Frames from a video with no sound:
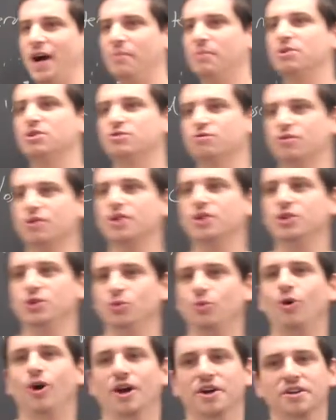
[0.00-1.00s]
how much rigor
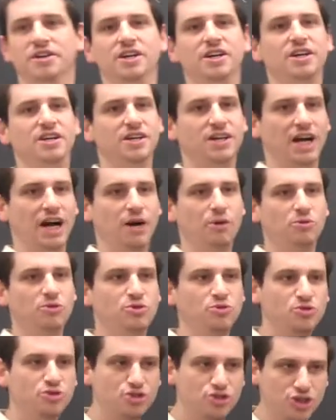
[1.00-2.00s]
you want. I will
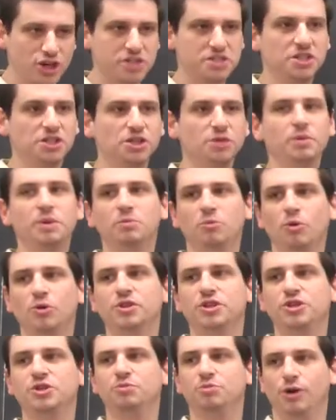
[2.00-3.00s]
do just a little bit
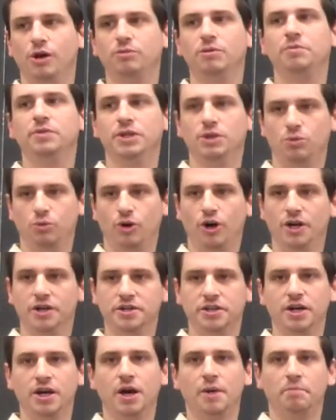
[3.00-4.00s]
more than you probably
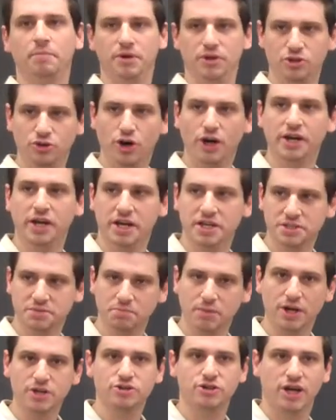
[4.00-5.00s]
want, but not as
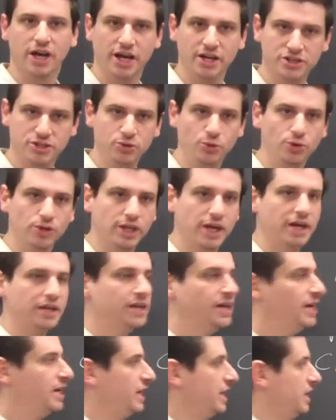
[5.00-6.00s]
much as you will
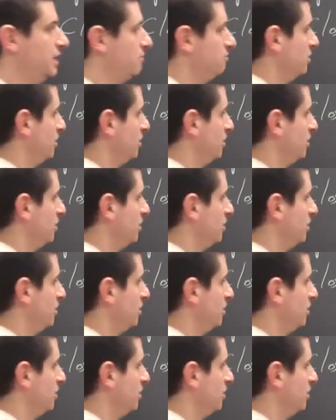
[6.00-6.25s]
get in